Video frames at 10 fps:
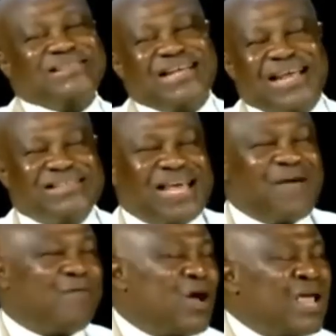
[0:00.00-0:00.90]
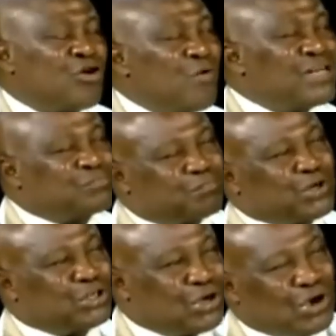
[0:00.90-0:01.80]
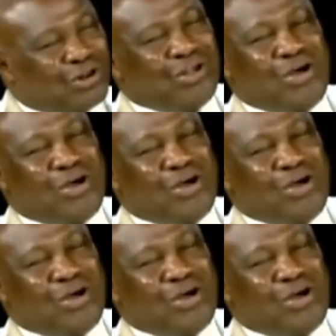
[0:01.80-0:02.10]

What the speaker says: the FY ECOWAS protocol